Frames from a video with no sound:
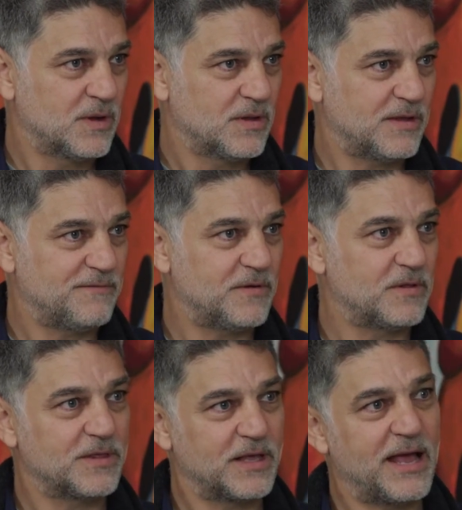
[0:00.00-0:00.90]
They feel
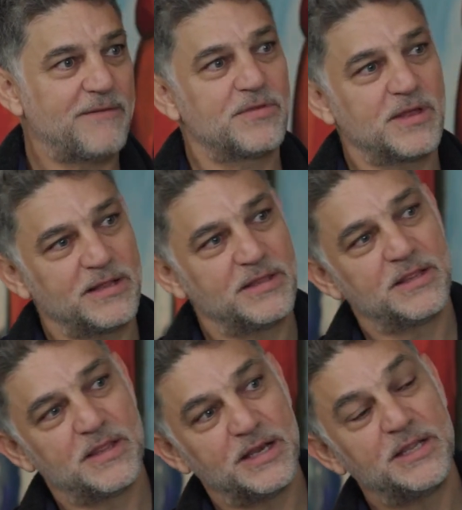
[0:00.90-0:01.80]
that they
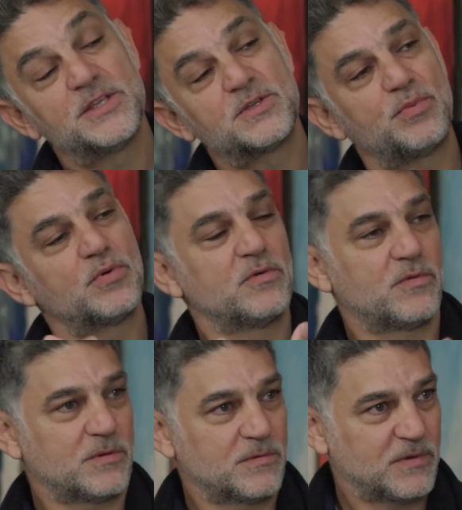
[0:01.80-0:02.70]
need this approval.